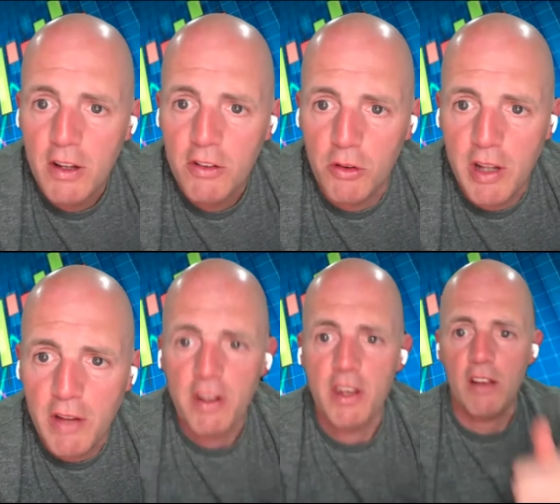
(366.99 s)
So it's
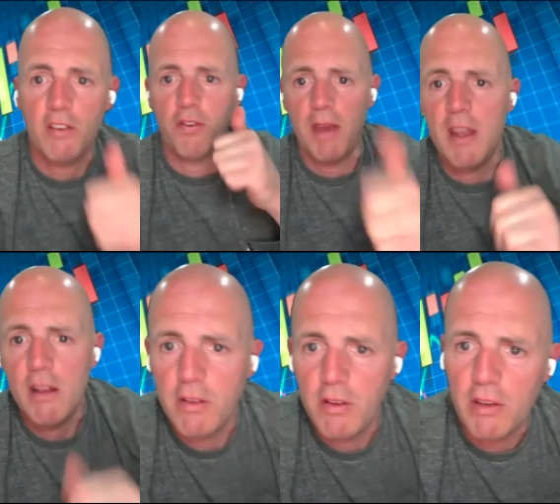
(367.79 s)
definitely yes for me.
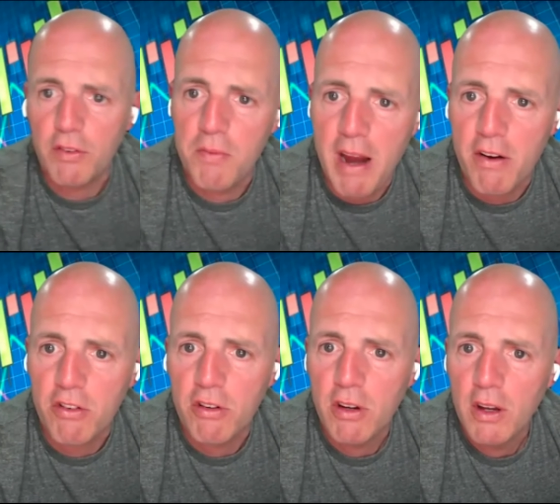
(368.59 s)
It's a yes from Harris.